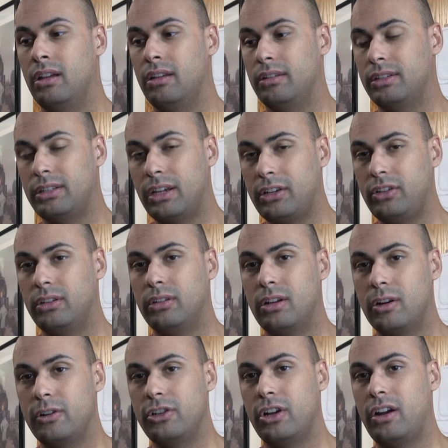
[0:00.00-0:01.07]
such a
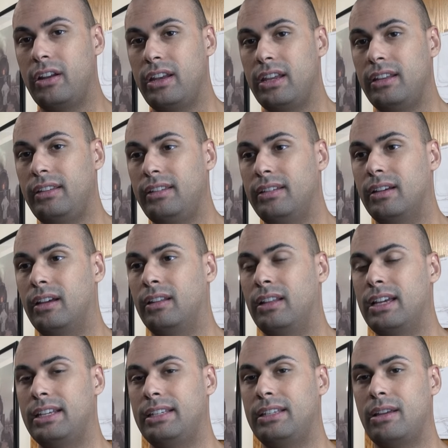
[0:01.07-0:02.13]
large audience
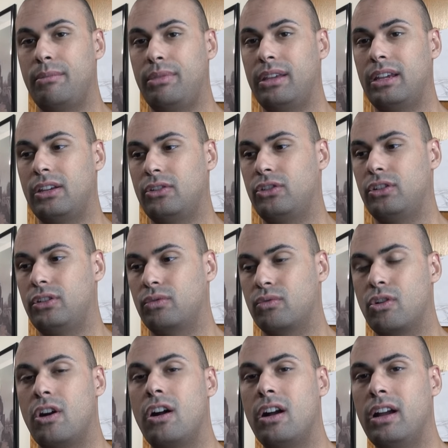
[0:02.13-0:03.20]
unless something is just
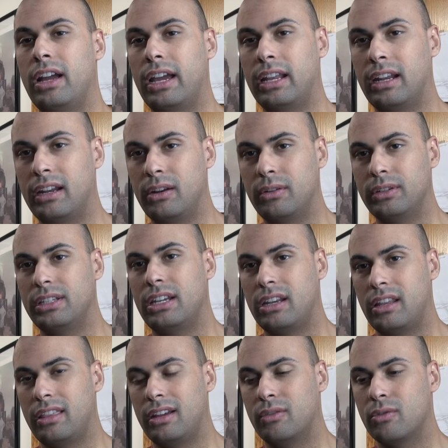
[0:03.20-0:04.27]
wrong and I don't see
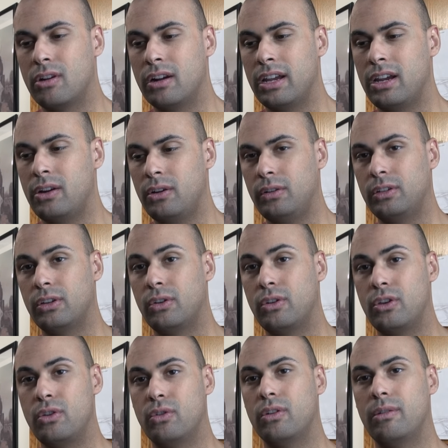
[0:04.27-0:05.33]
anything wrong here so
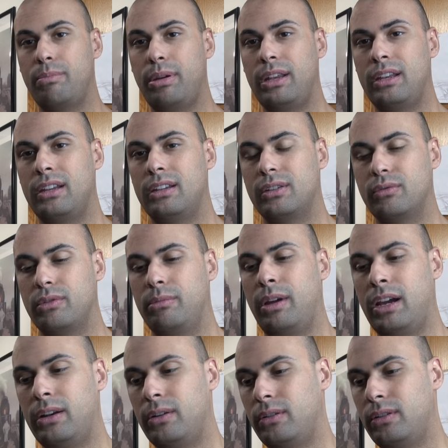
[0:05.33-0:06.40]
your opinion is what
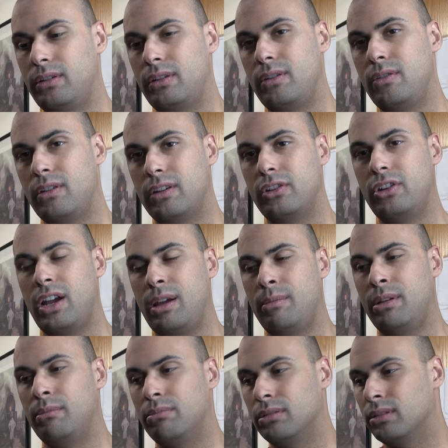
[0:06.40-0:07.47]
matters you can chime
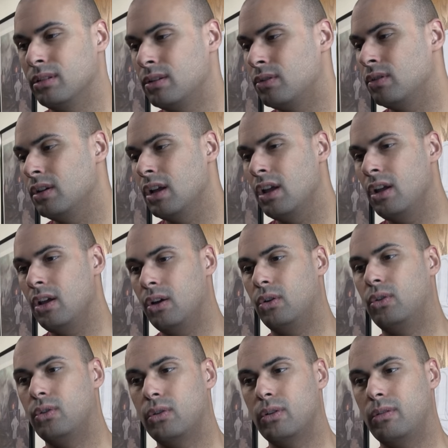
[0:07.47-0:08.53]
in below
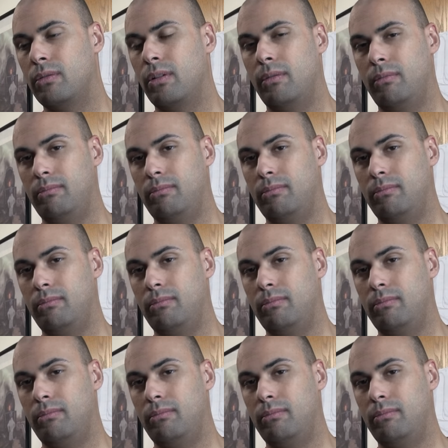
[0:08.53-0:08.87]
or